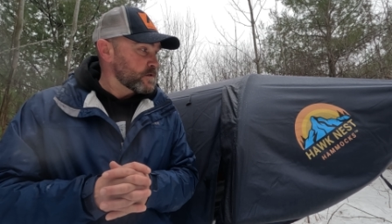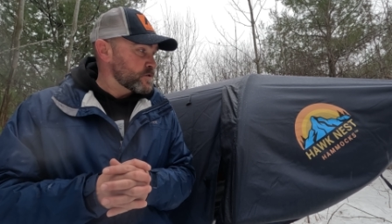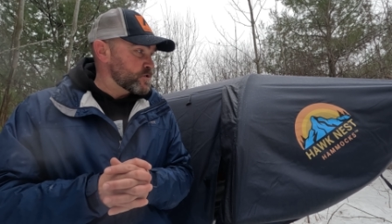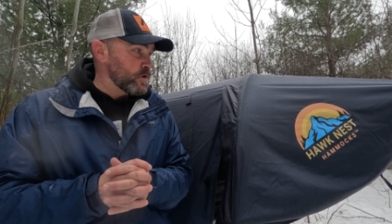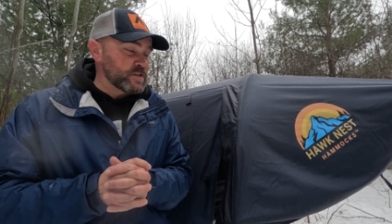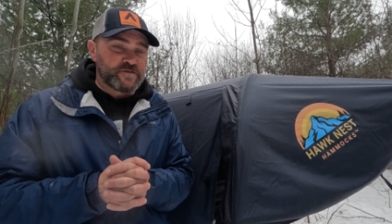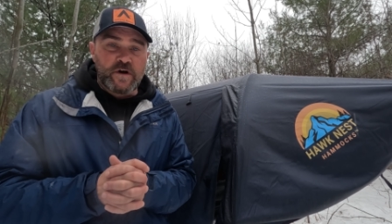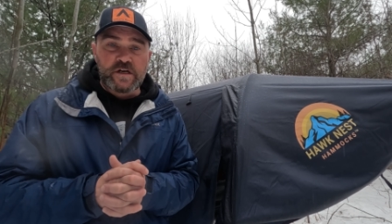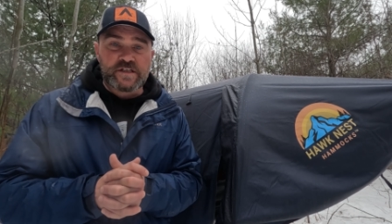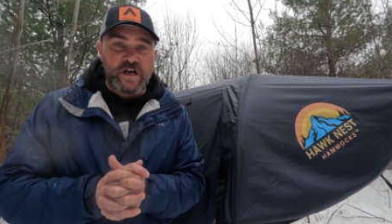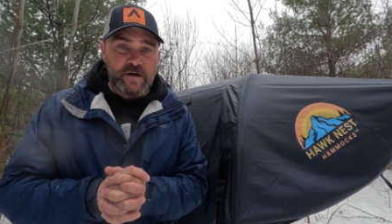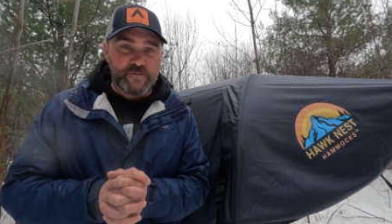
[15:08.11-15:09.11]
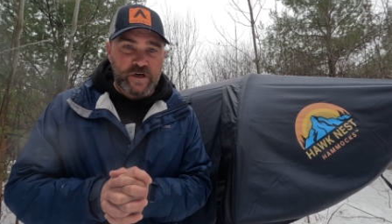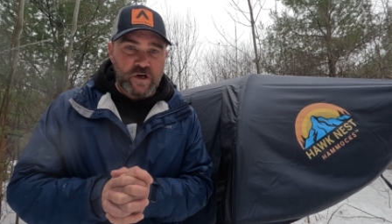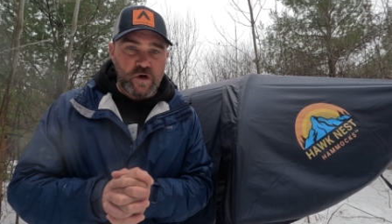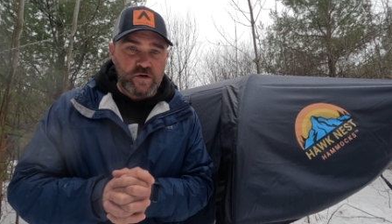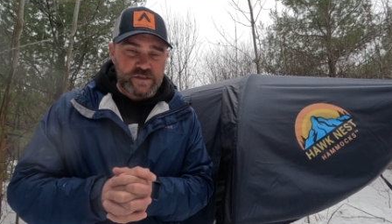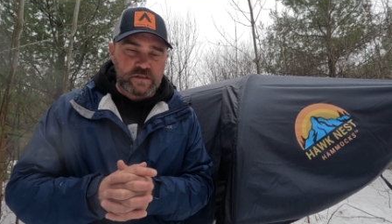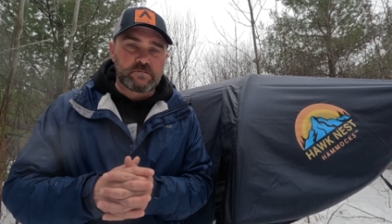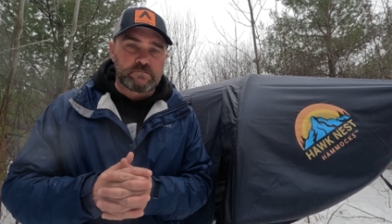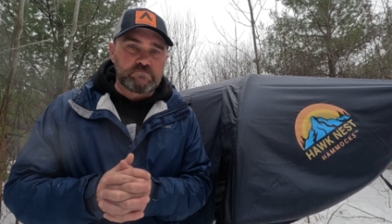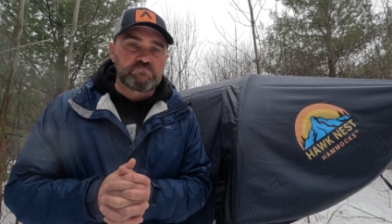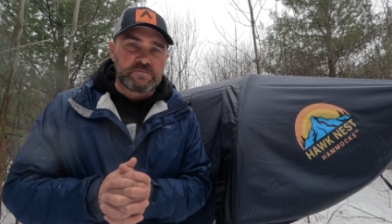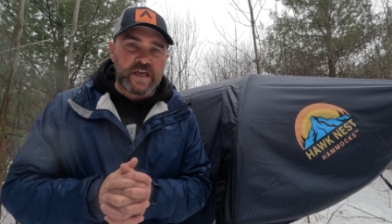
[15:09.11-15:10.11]
So as far as comfort goes,
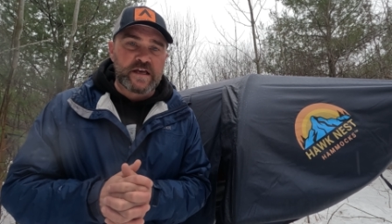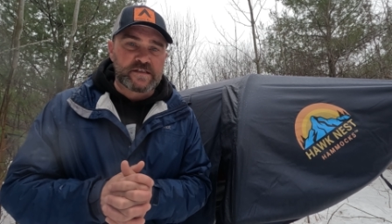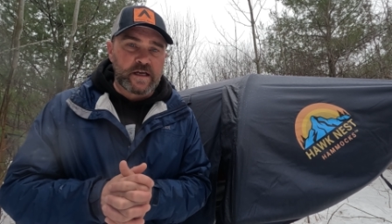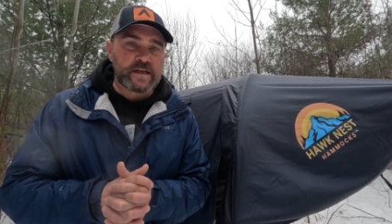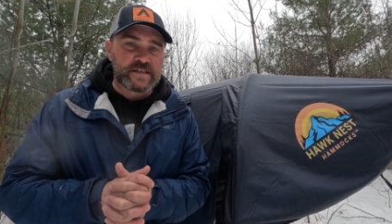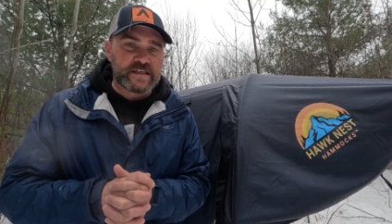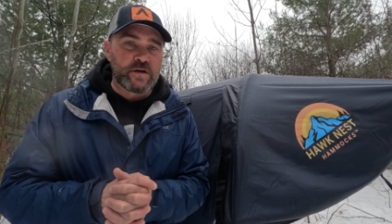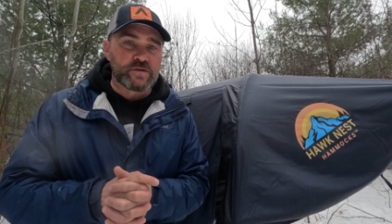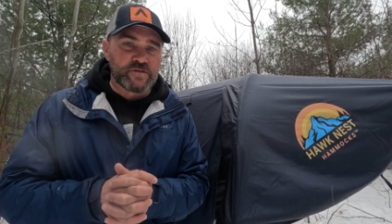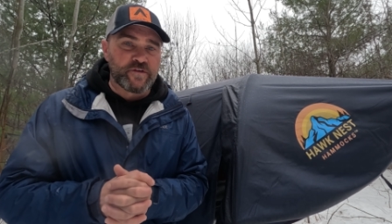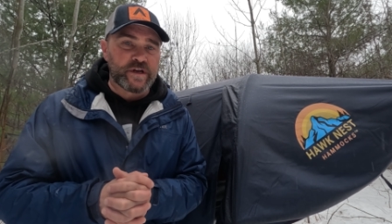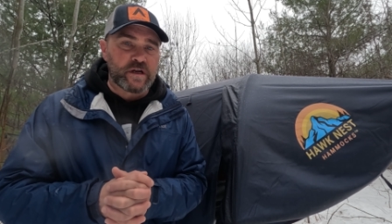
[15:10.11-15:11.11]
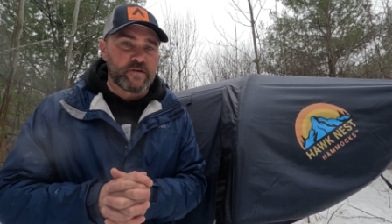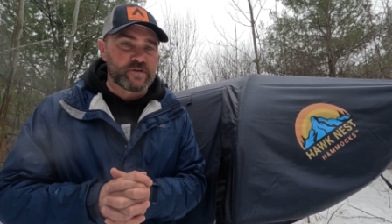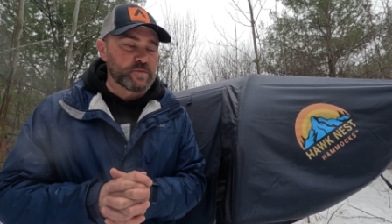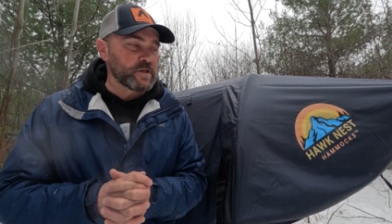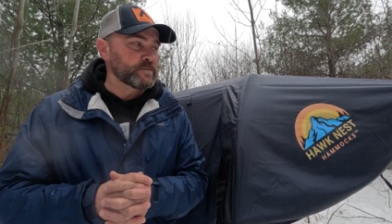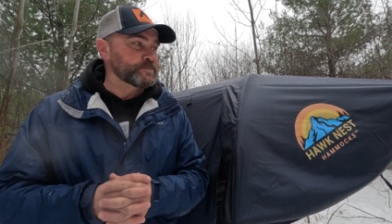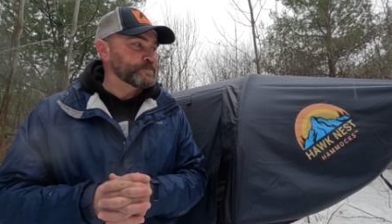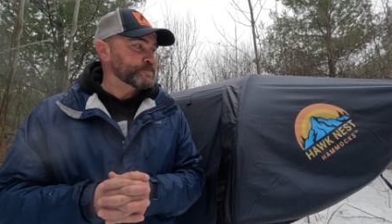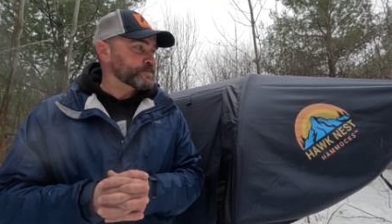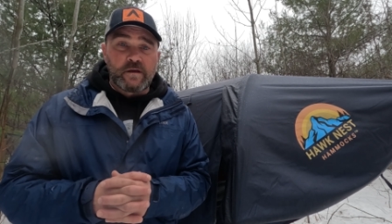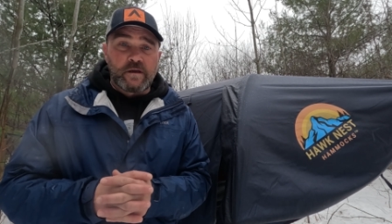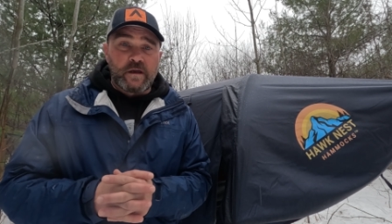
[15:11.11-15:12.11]
yes, I'm gonna say it was very comfortable.
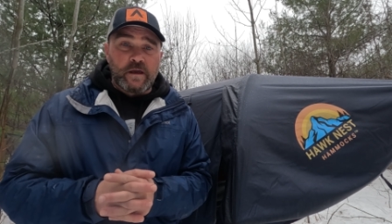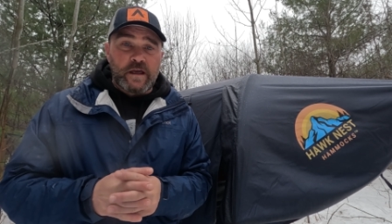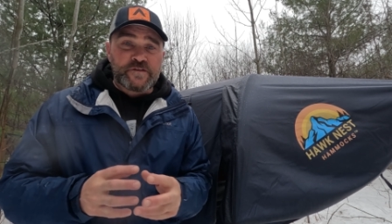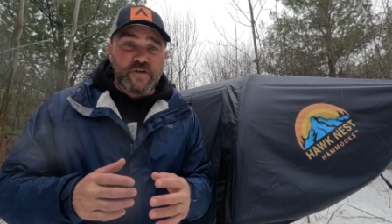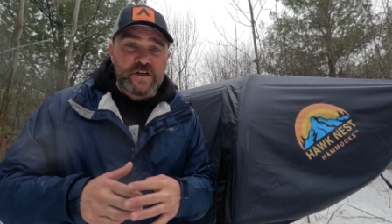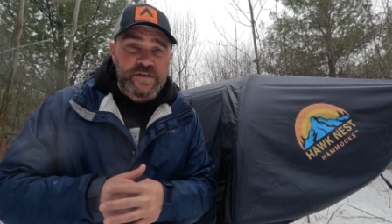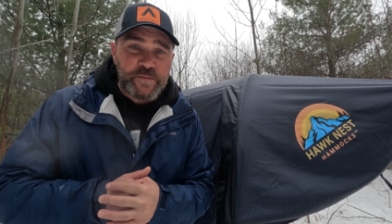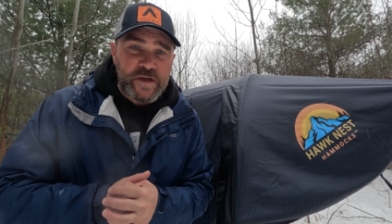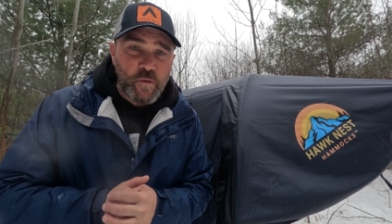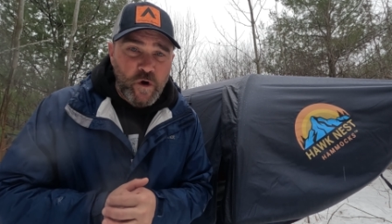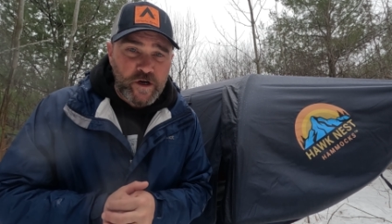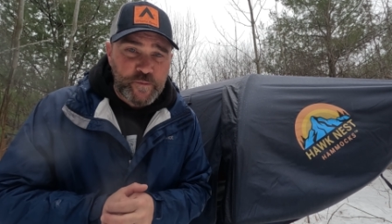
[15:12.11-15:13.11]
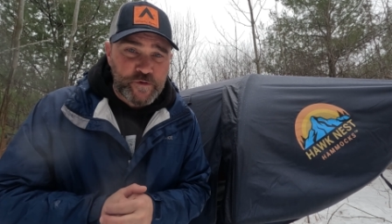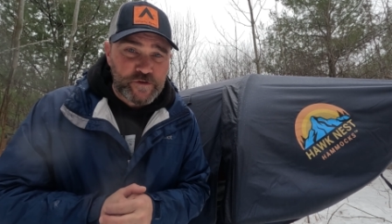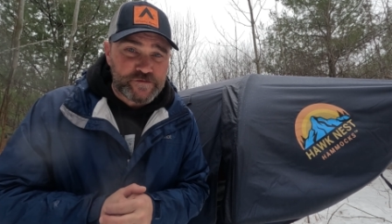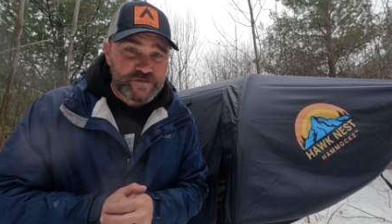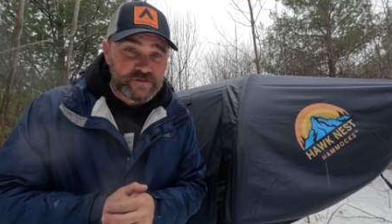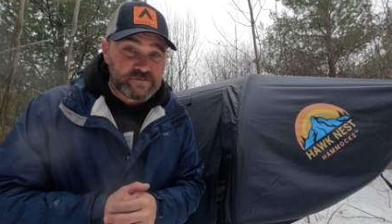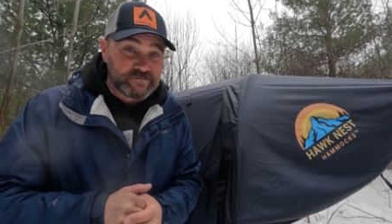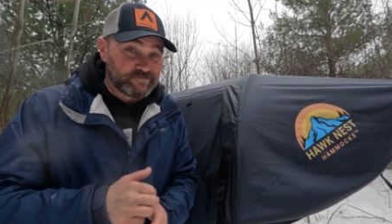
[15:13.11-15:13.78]
As far as it being waterproof,